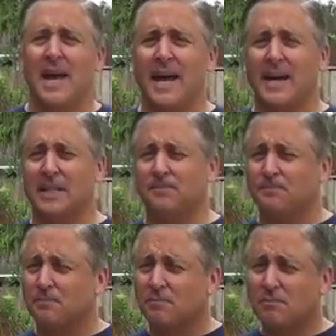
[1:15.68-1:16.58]
and
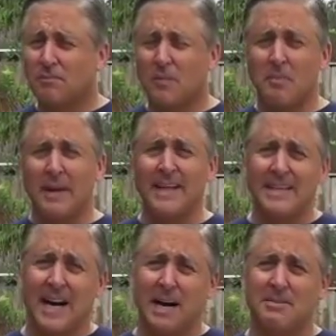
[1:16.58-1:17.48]
many
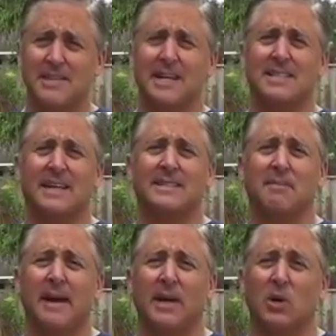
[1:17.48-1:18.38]
times things like
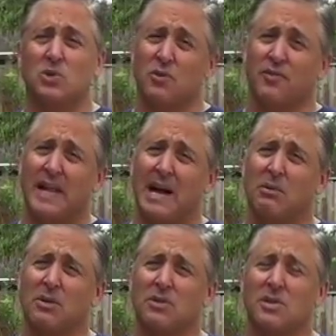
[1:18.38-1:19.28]
tomatoes, the
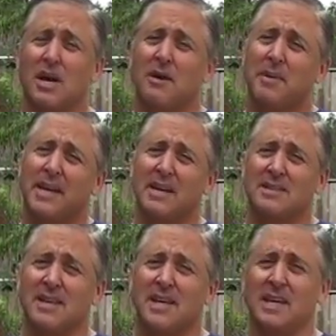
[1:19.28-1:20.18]
flowers,
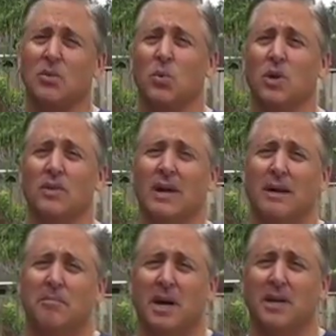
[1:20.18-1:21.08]
because of the heat, will
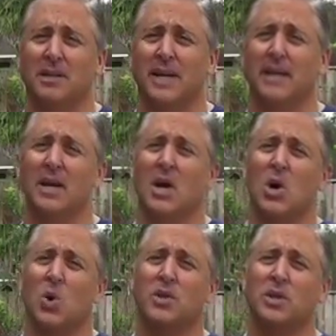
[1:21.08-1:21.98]
not pollinate,
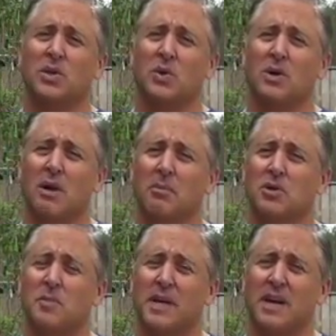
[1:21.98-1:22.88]
or the
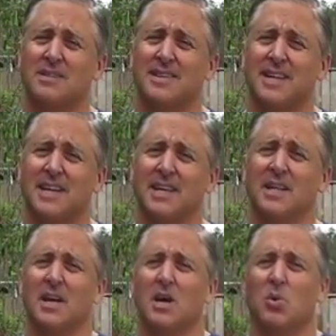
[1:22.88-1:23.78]
cucumbers, because of the heat,
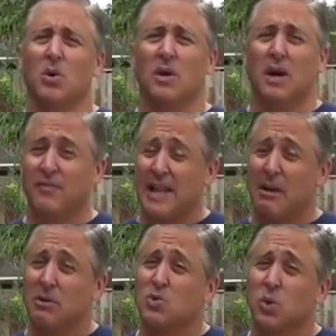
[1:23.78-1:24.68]
will, uh,
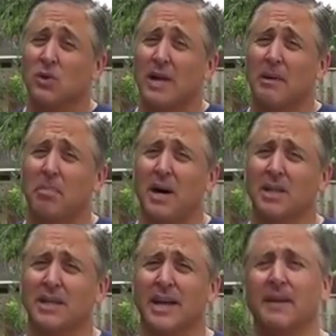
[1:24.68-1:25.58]
flowers will not
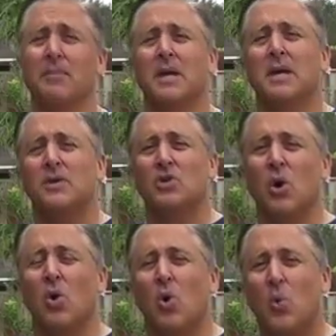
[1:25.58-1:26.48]
pollinate.
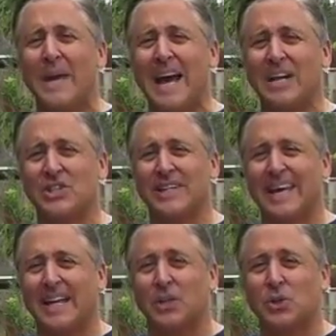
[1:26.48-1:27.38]
So we actually
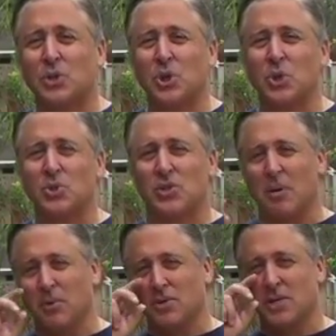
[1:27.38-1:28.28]
get two
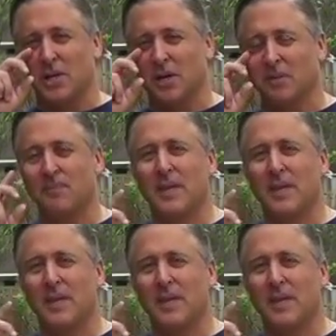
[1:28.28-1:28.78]
summers here